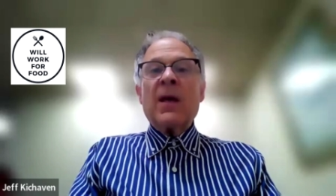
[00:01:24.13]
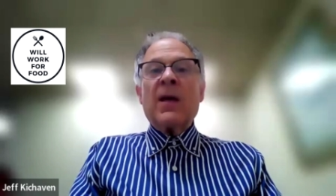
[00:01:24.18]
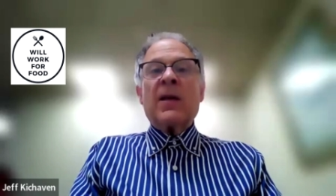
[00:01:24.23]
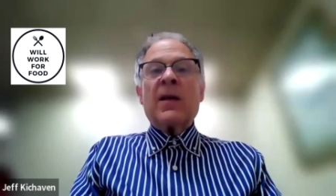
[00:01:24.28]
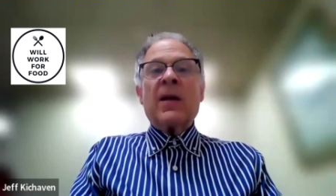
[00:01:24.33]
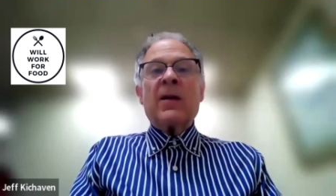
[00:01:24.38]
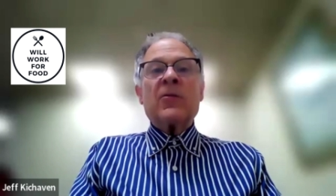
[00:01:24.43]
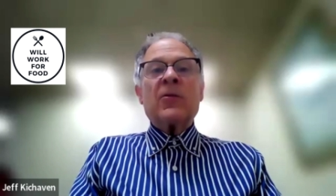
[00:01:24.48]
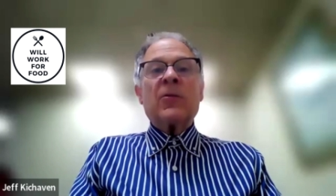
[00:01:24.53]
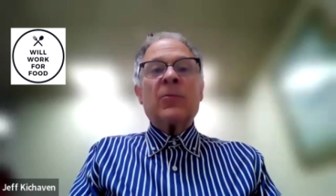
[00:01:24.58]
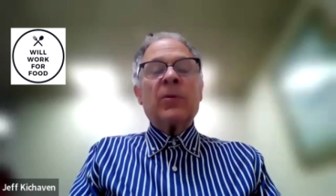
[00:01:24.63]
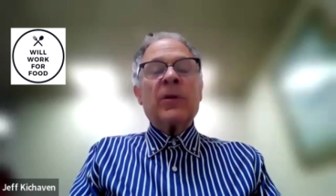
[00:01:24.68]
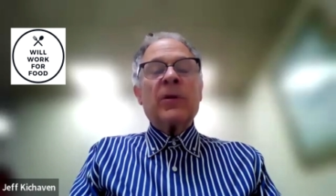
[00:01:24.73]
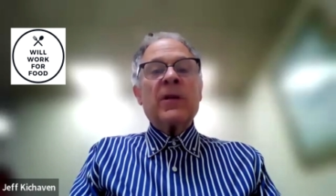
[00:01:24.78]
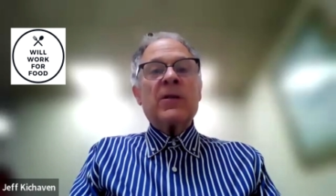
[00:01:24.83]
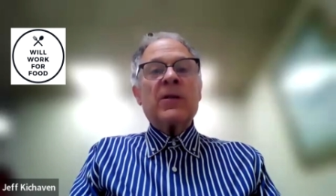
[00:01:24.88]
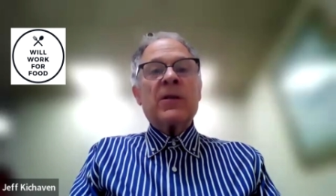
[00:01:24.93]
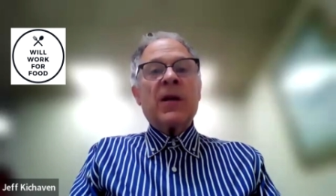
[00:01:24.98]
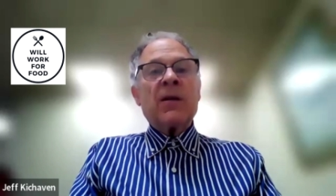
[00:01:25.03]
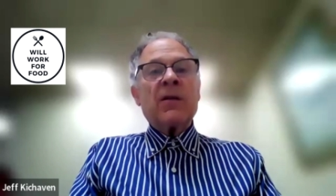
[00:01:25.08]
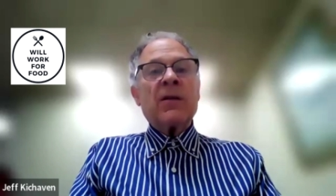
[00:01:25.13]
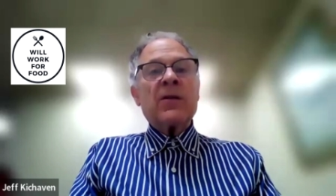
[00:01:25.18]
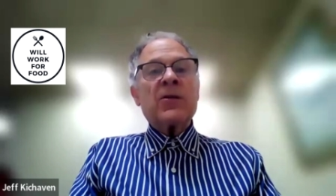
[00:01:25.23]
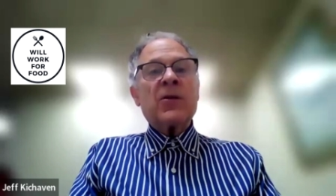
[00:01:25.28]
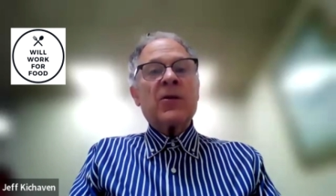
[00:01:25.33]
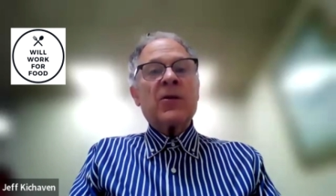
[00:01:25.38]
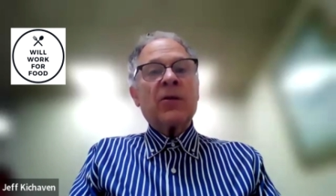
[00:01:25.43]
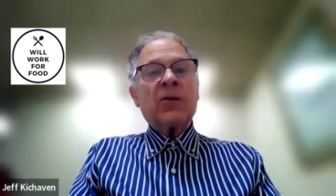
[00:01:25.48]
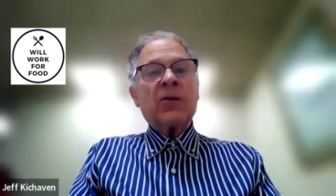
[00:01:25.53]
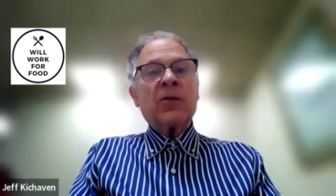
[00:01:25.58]
Kendall, please tell us
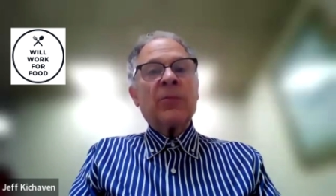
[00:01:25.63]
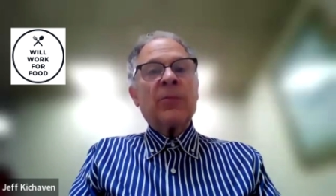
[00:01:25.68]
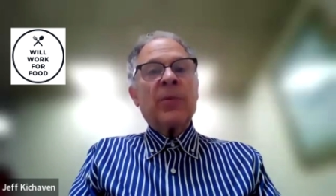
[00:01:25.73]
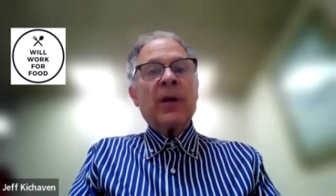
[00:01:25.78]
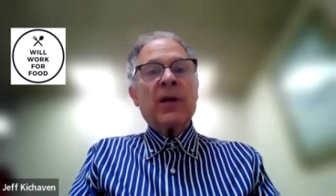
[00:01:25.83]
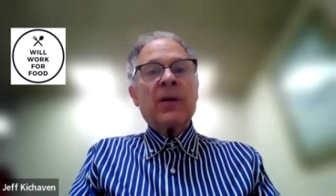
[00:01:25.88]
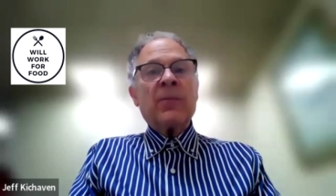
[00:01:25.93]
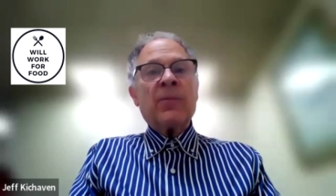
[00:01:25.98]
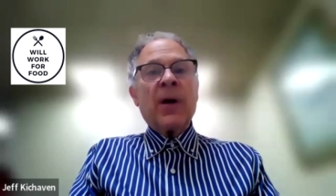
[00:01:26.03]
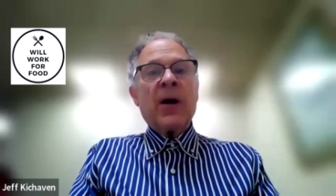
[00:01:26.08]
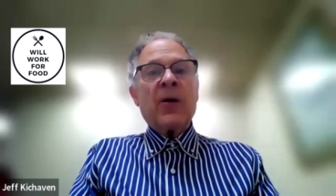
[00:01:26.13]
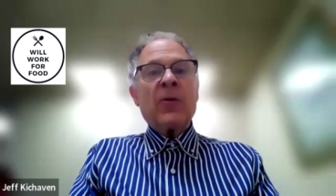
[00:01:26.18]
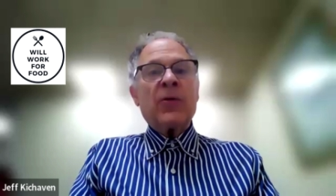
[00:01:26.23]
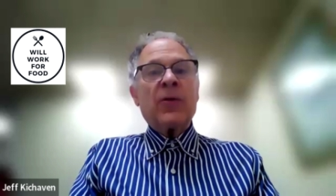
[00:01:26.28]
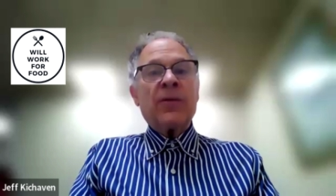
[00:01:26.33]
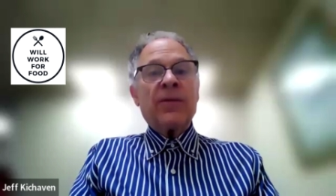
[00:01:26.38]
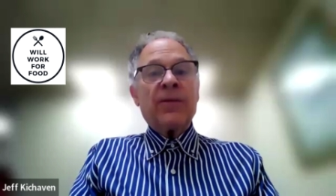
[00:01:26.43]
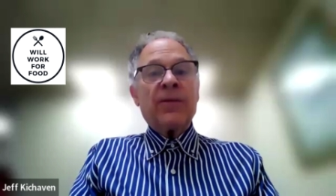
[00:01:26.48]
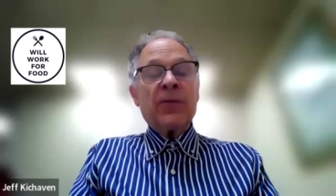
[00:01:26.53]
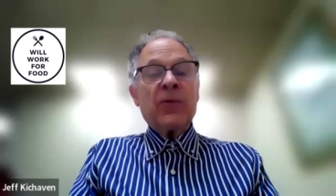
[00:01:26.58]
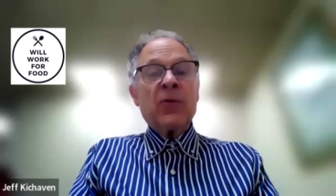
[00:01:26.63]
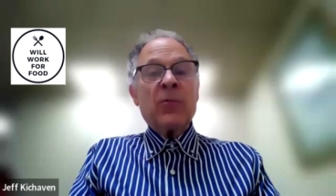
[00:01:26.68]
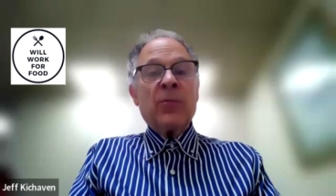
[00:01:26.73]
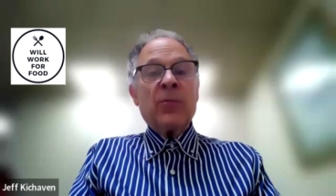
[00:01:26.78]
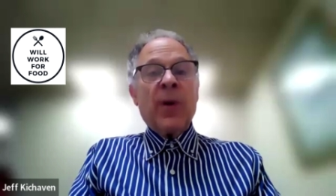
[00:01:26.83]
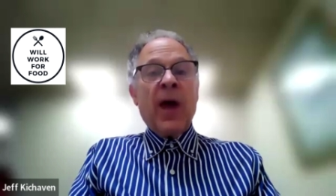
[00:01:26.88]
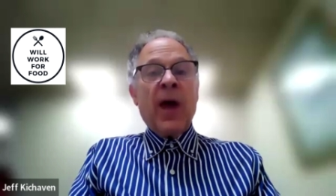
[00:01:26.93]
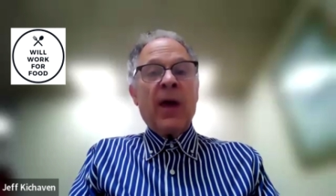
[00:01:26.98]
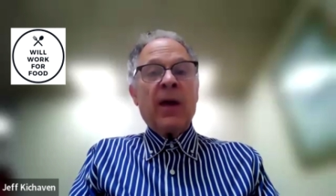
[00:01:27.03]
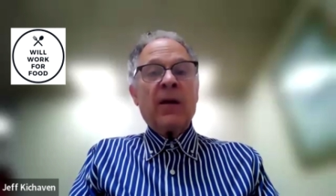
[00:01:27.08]
a little bit about the food
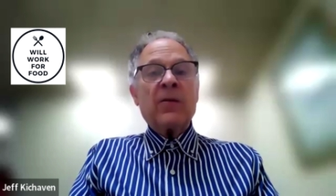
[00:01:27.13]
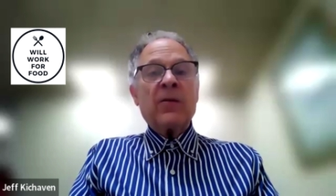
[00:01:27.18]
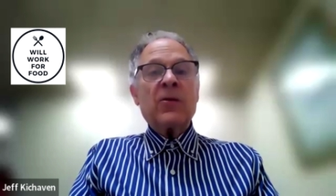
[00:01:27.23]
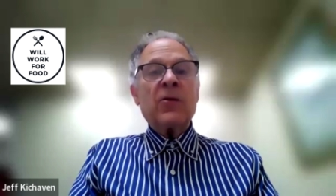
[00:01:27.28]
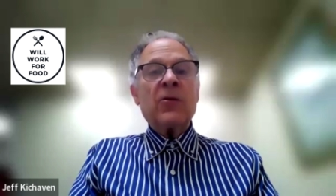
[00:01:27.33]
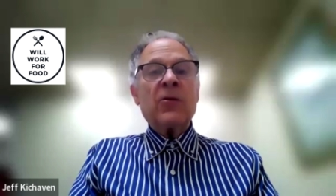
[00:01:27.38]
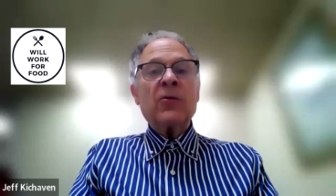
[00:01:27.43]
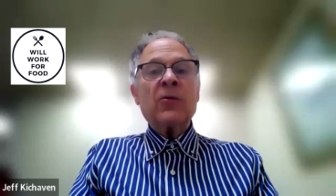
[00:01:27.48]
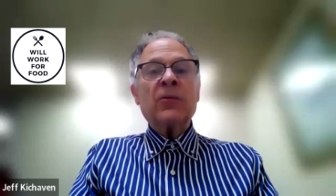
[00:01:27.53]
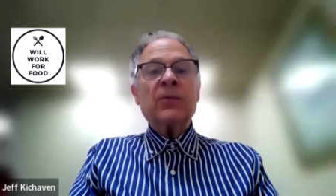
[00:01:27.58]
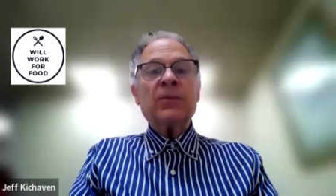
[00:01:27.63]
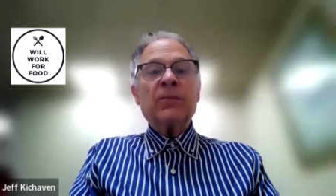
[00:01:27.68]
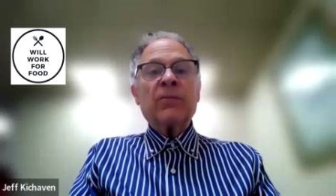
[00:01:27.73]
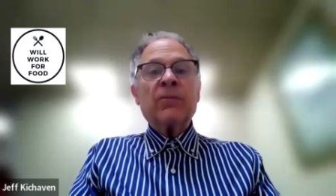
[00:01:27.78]
bank to